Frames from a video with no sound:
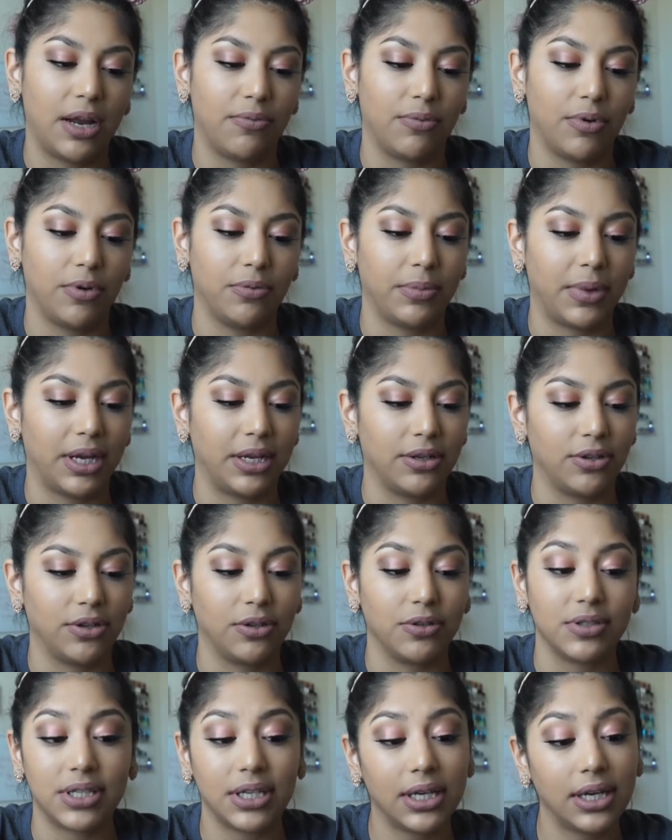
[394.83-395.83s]
I won't mind
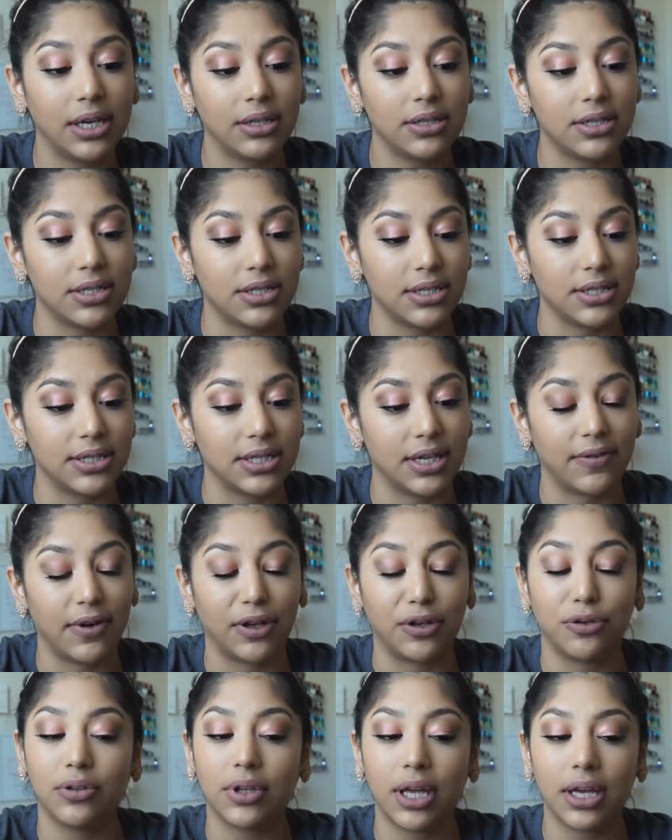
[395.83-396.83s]
using it just to see if
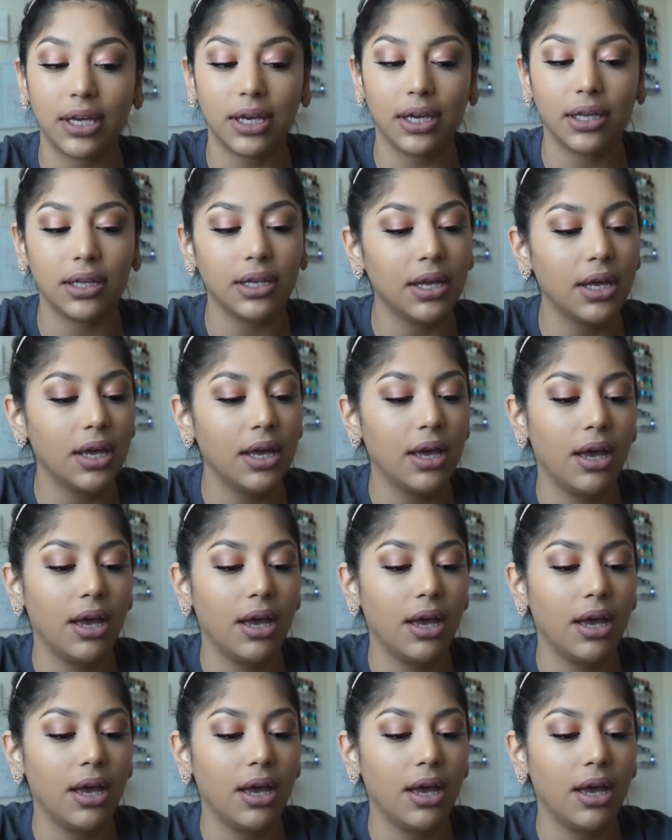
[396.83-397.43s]
I do like it.